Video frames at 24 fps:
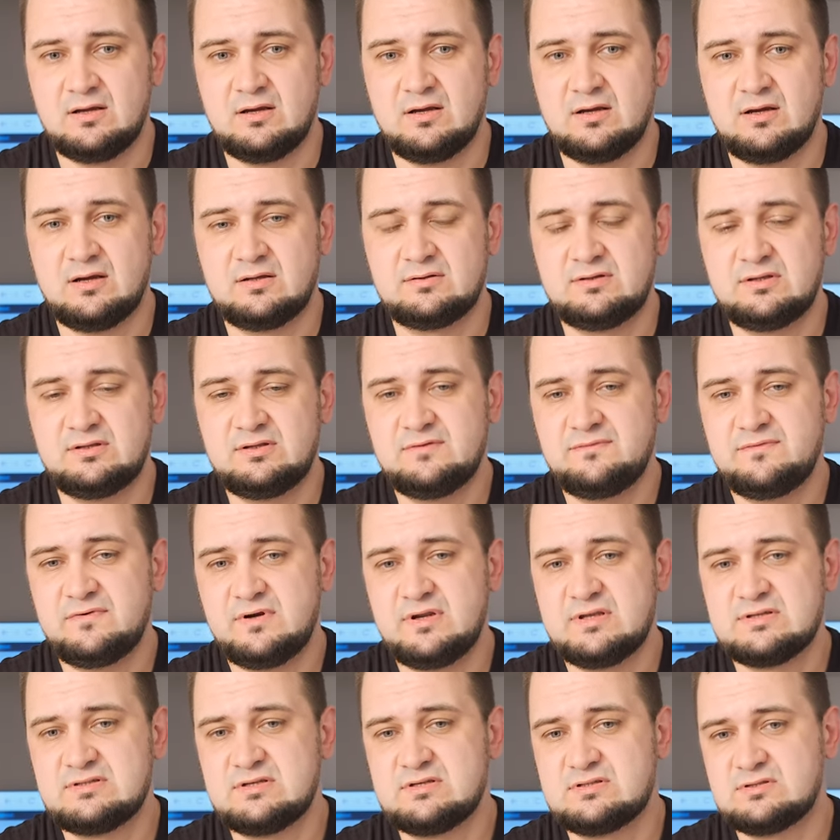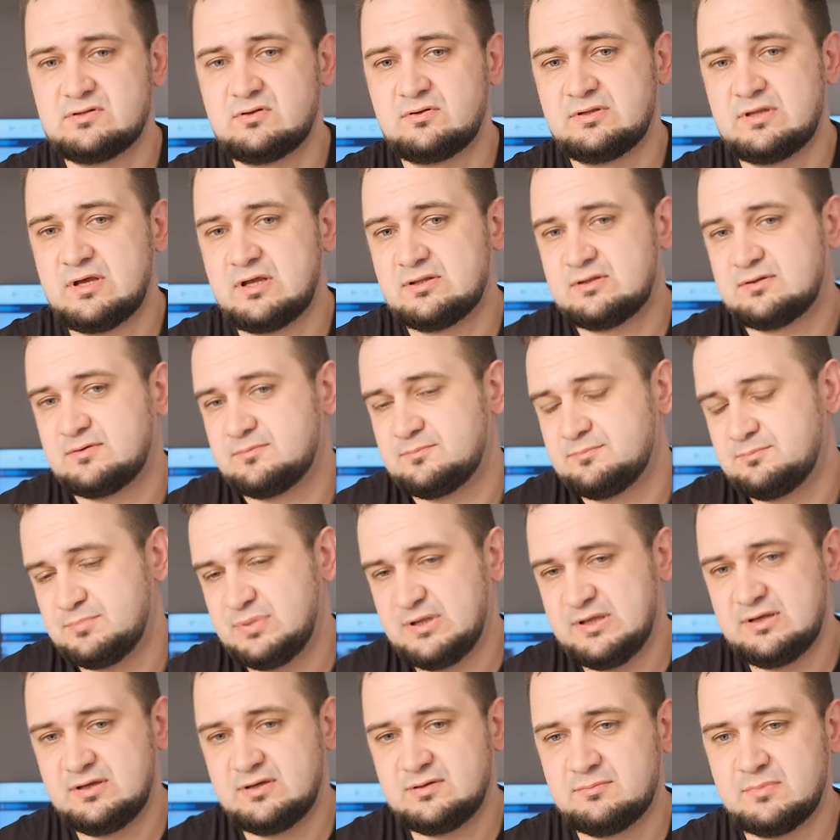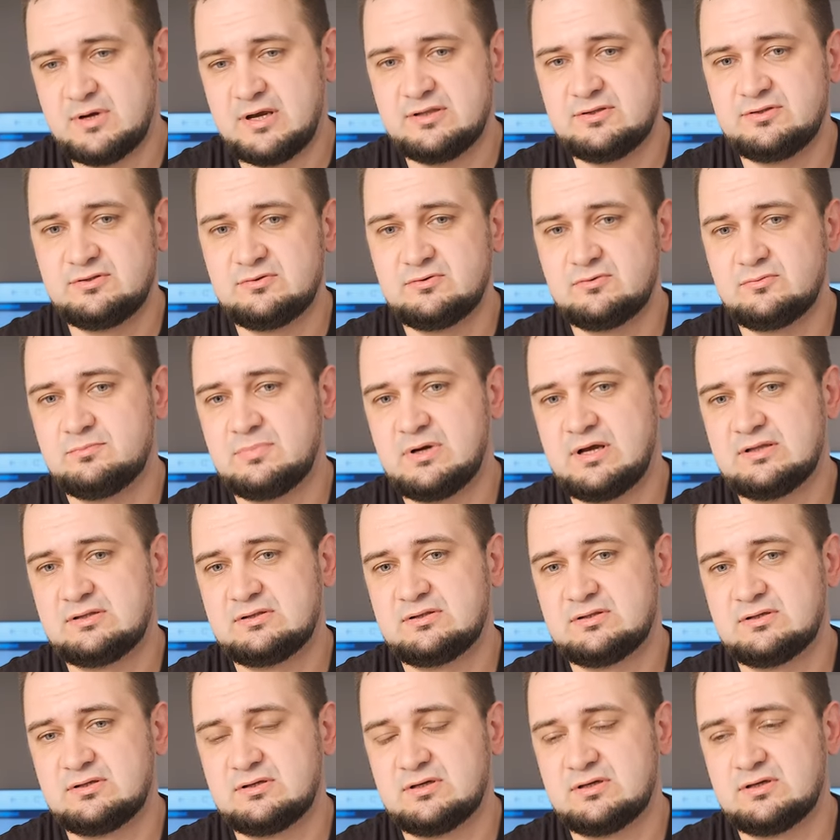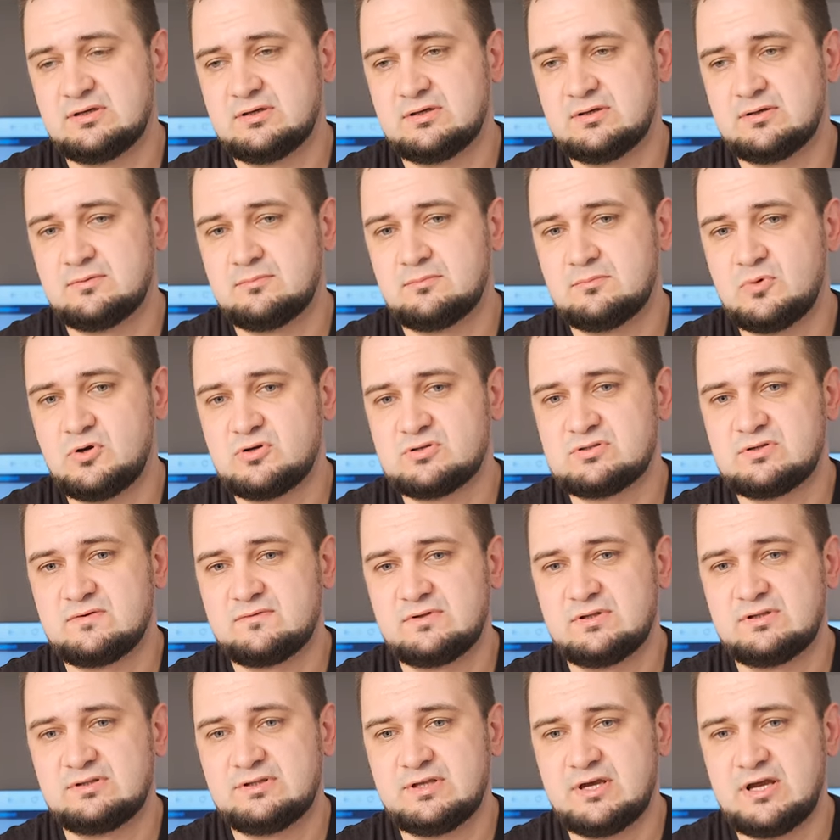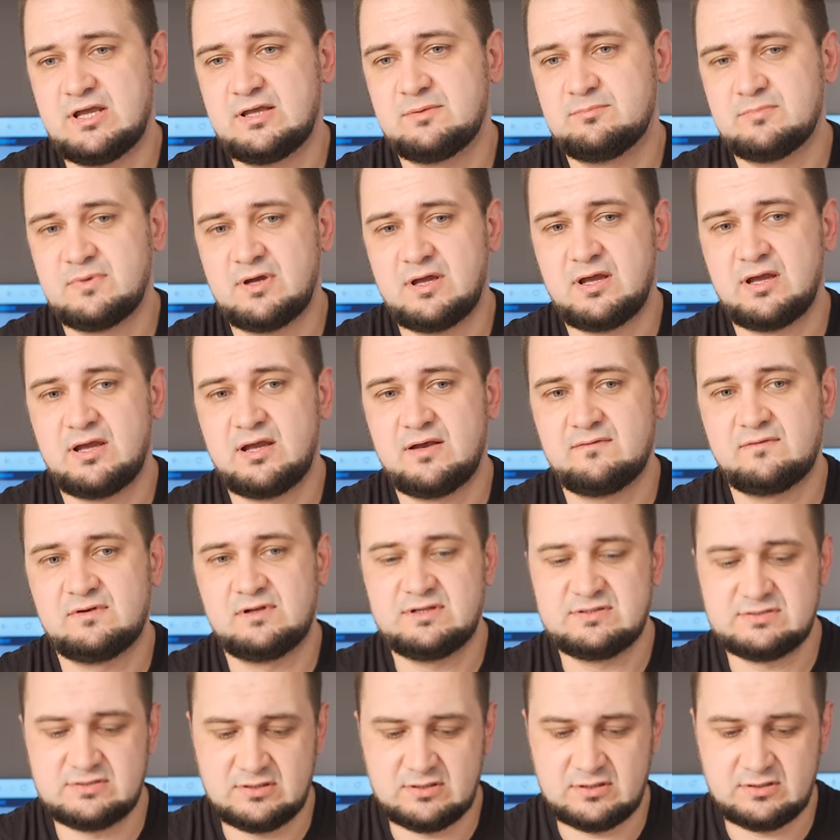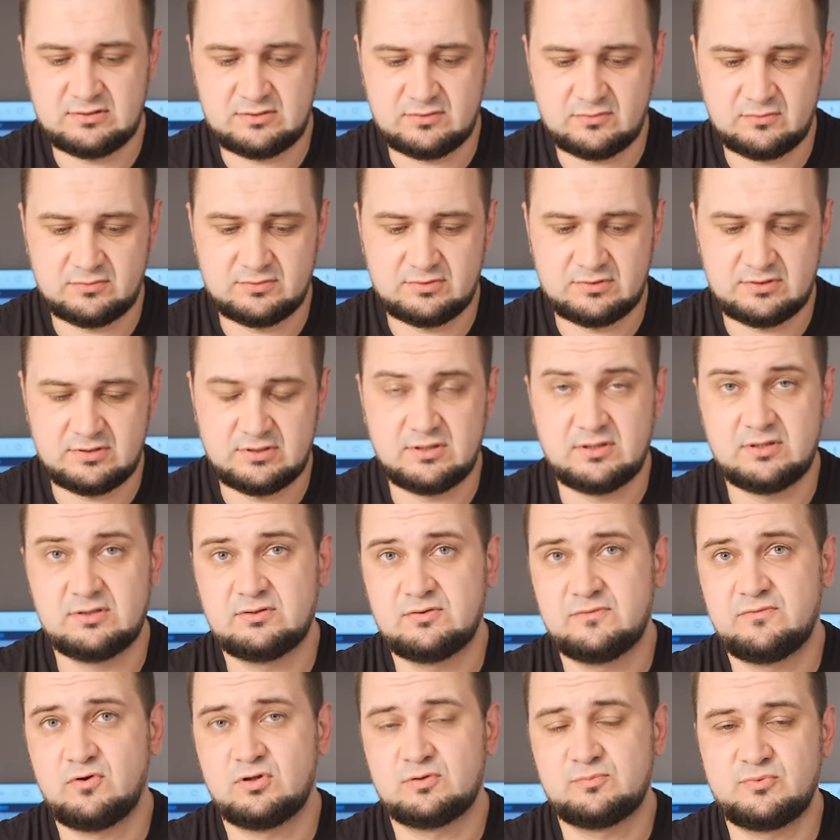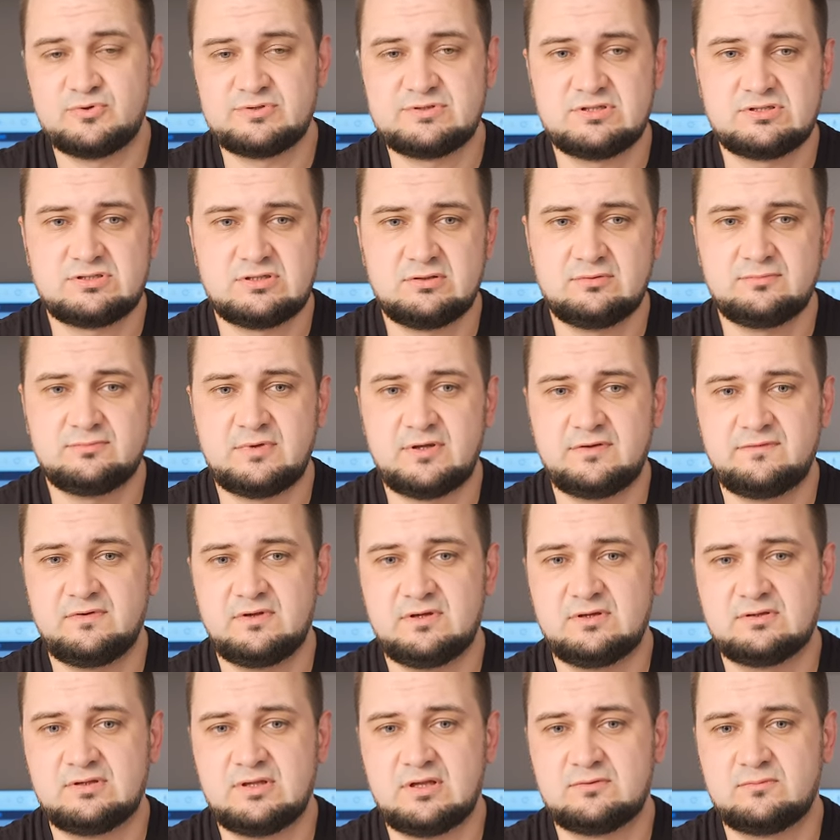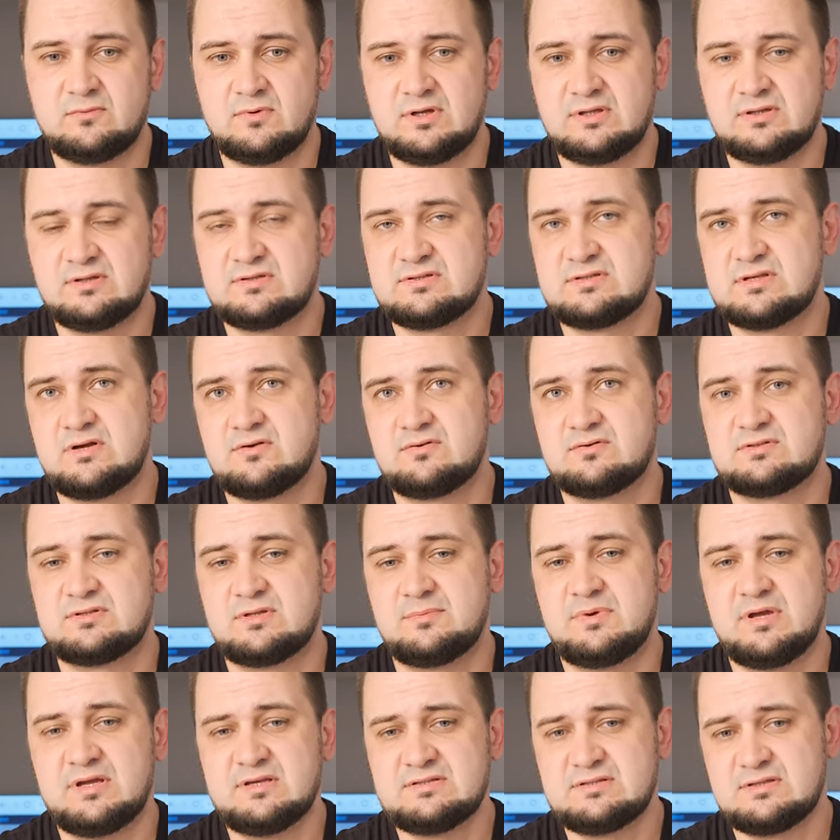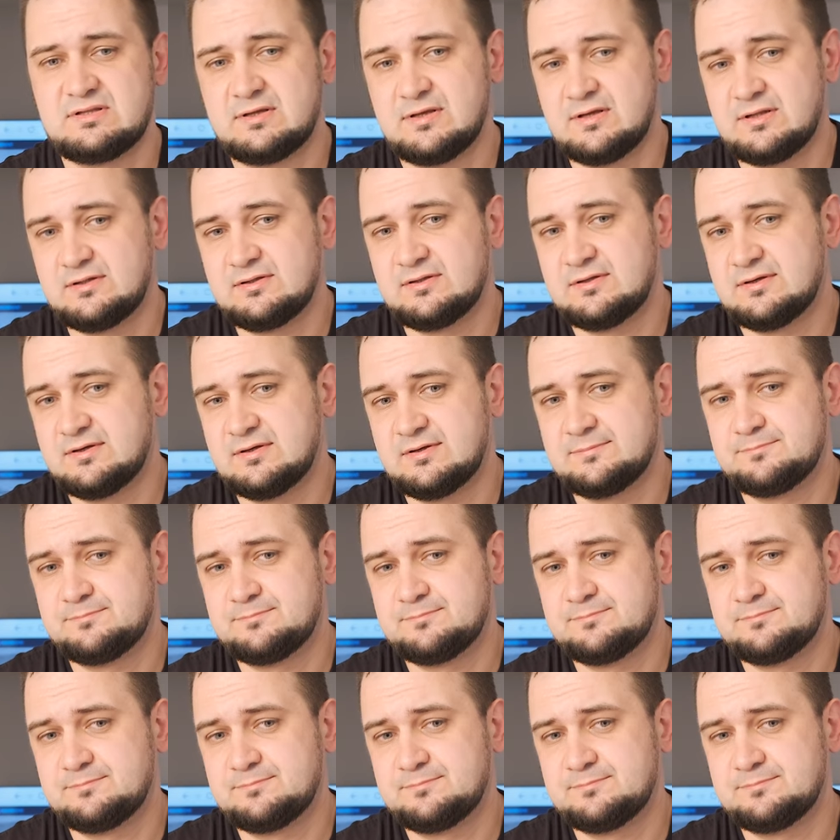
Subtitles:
The difference is not that big, mind you, but most of the time I have listened on the default position. I think that one sounds the best, and